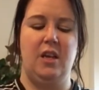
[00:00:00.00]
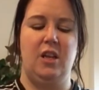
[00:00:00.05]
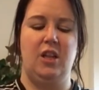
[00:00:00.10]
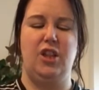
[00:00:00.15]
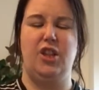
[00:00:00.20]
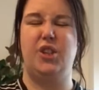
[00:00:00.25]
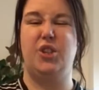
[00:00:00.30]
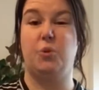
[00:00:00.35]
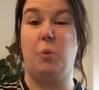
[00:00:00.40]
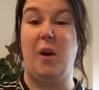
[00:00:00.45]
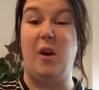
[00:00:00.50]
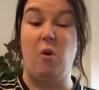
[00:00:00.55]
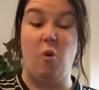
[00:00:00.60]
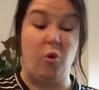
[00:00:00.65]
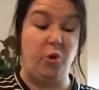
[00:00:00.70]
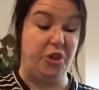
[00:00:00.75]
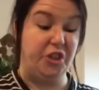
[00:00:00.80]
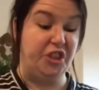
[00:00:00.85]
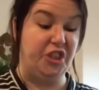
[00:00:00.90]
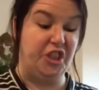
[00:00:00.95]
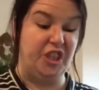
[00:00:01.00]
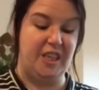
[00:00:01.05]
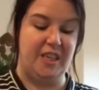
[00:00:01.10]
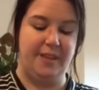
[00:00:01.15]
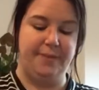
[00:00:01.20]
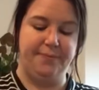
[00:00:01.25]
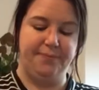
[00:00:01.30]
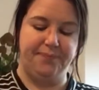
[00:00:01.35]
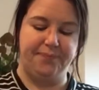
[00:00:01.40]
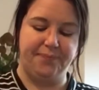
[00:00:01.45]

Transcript: Looks quite orangey.